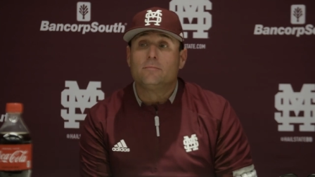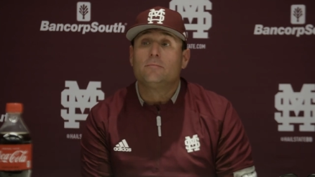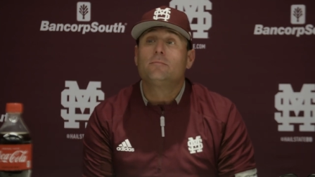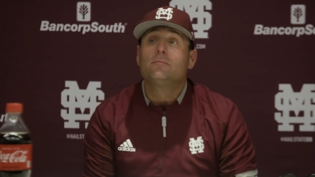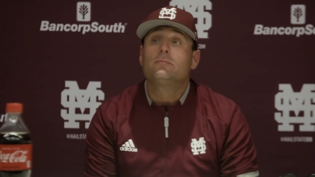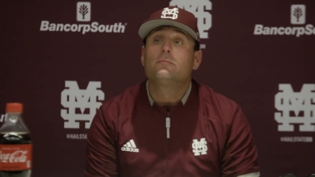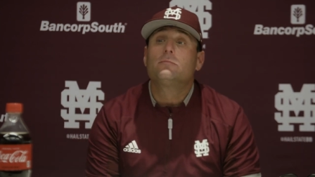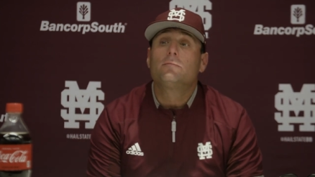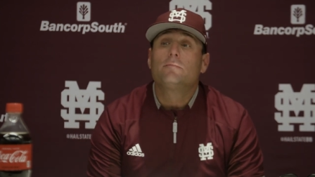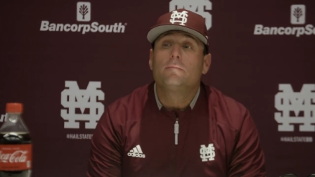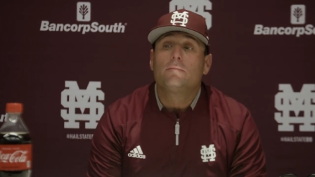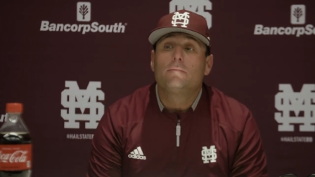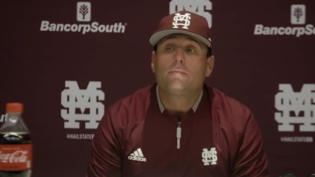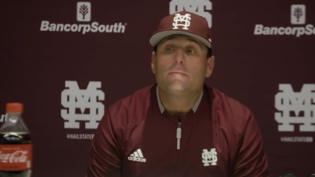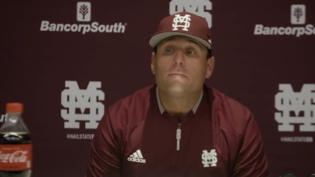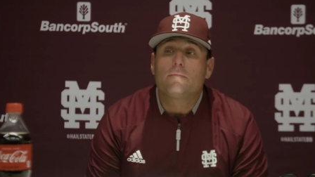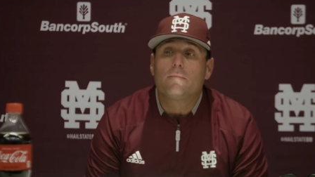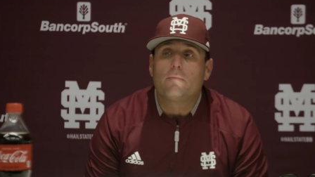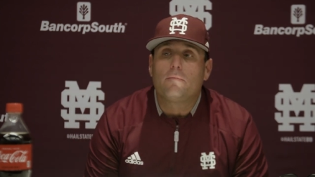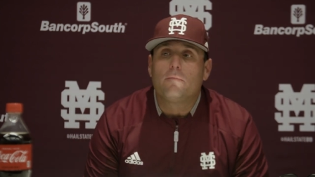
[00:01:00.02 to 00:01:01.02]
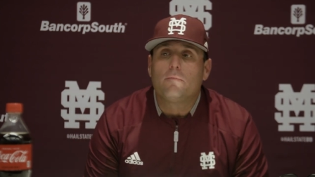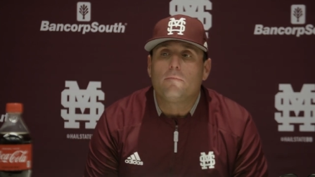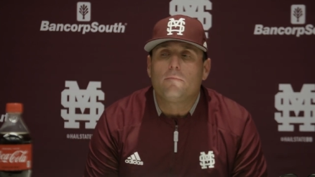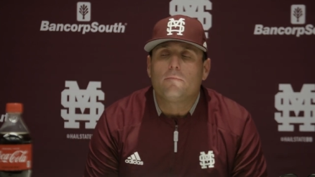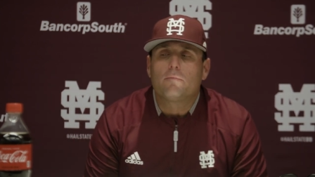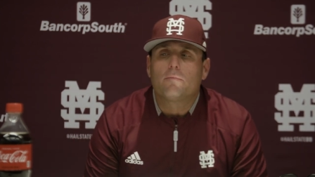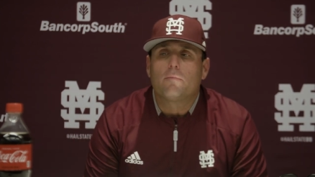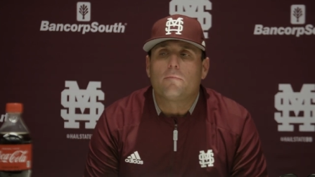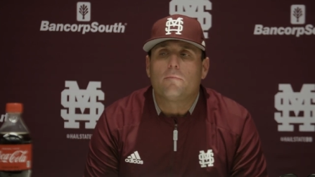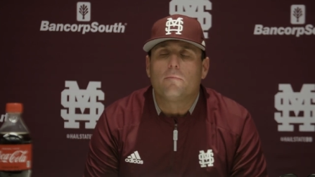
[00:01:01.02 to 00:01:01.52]
of huge pieces from last
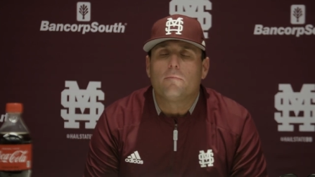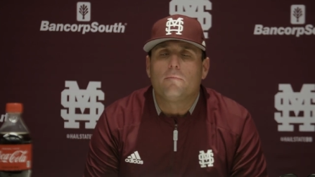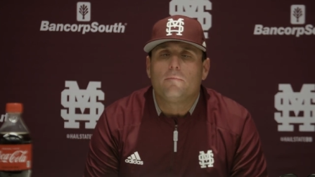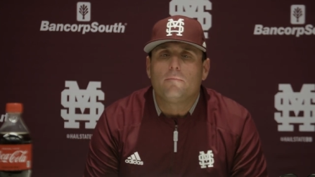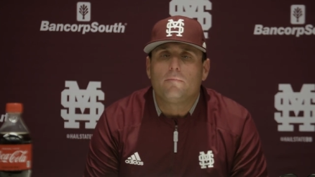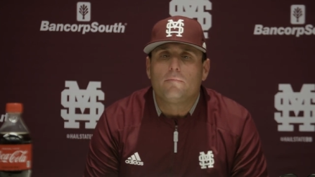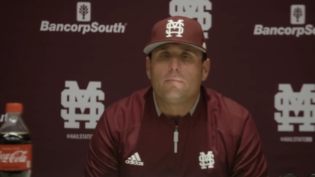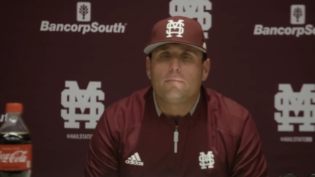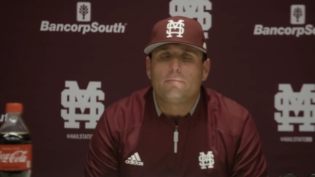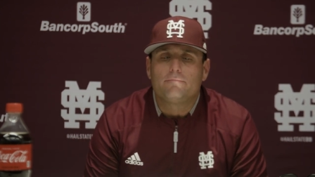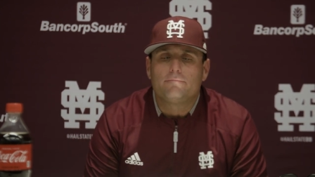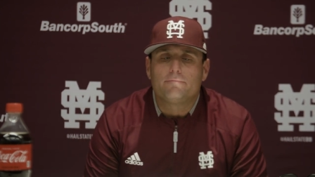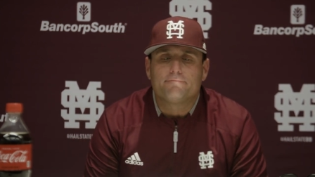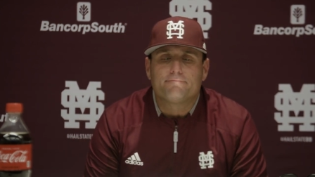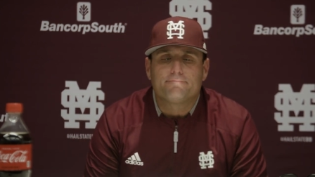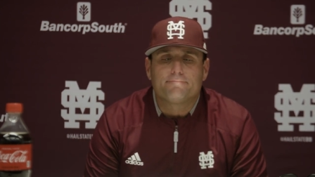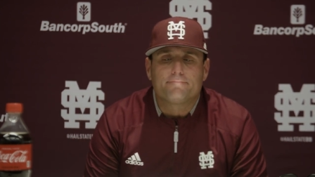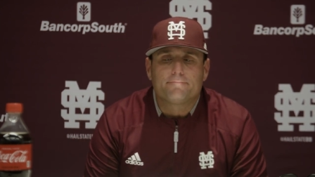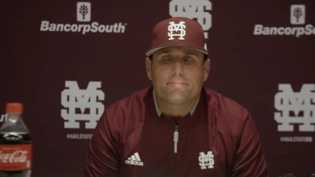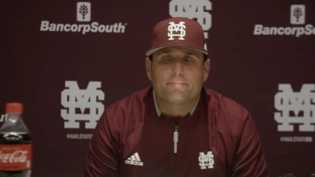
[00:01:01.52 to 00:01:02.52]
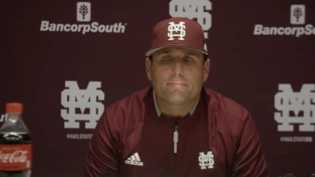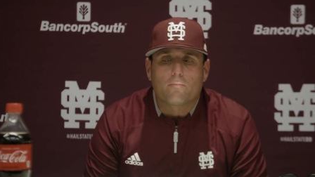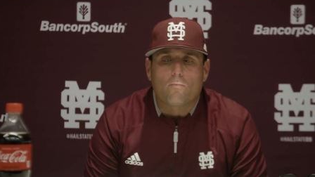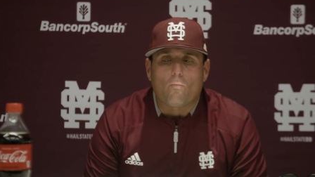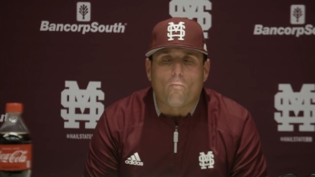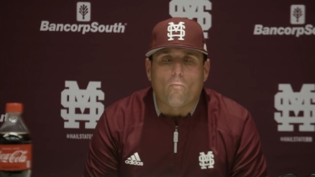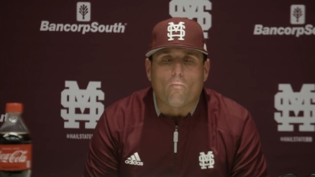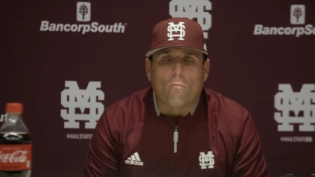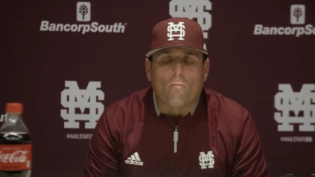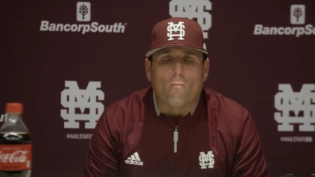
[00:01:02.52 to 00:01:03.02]
year that were huge leadership
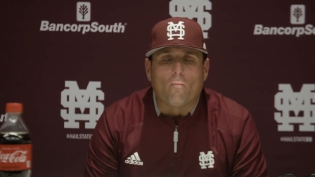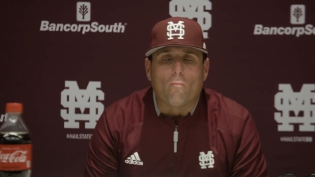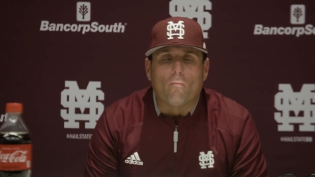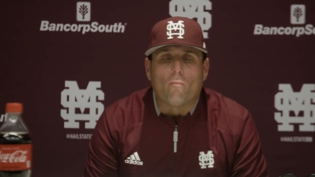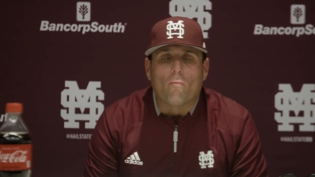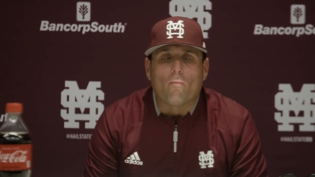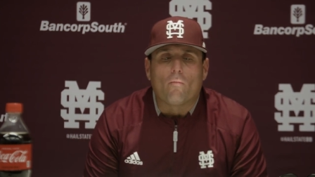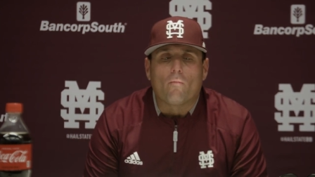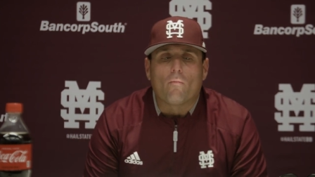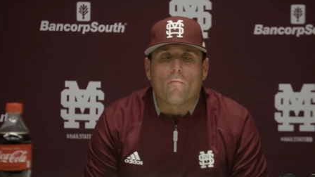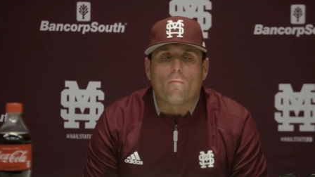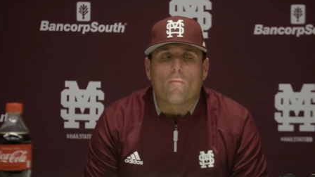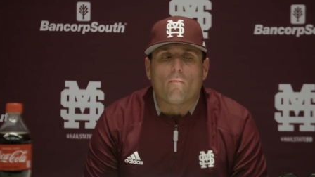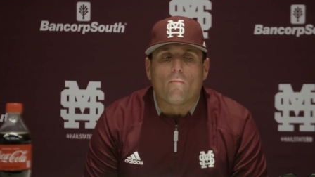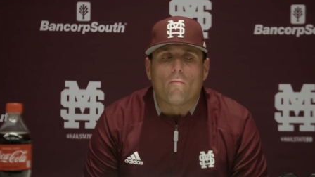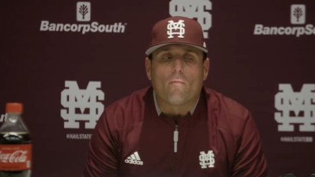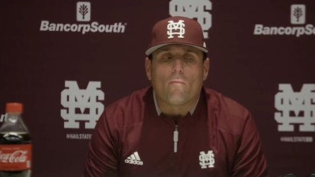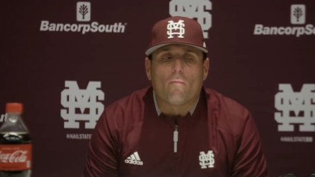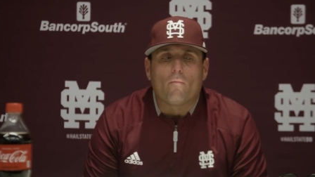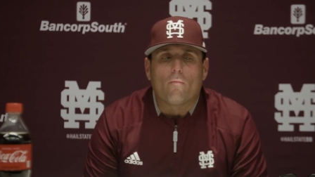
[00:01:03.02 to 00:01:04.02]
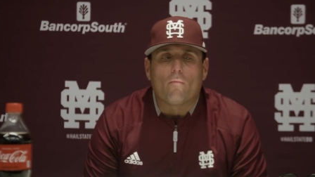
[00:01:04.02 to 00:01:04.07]
pieces, but there's a lot